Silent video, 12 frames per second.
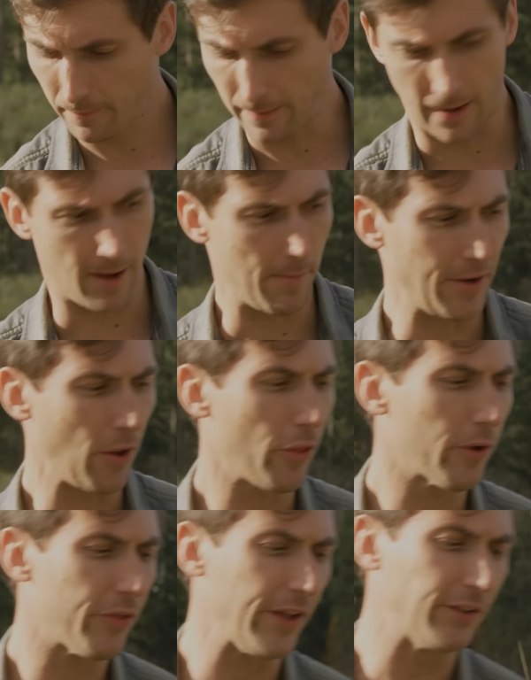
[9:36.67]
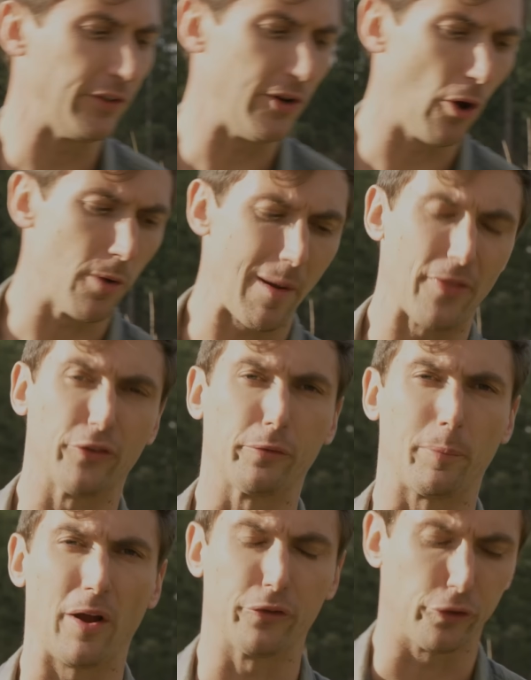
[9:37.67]
Um, another thing to note about the
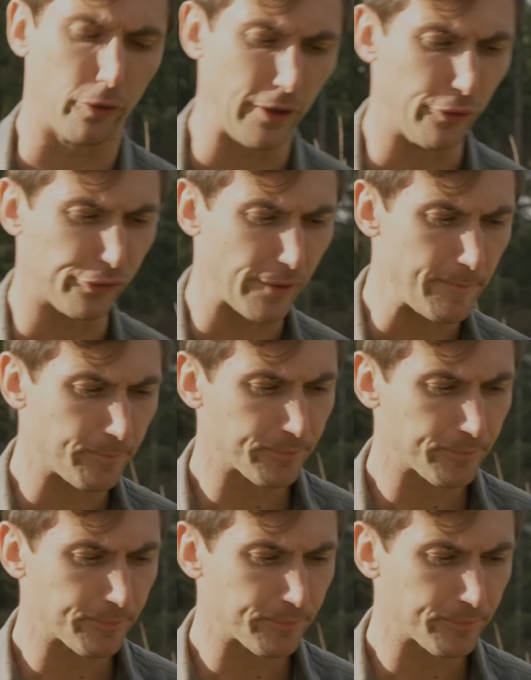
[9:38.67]
suppressor is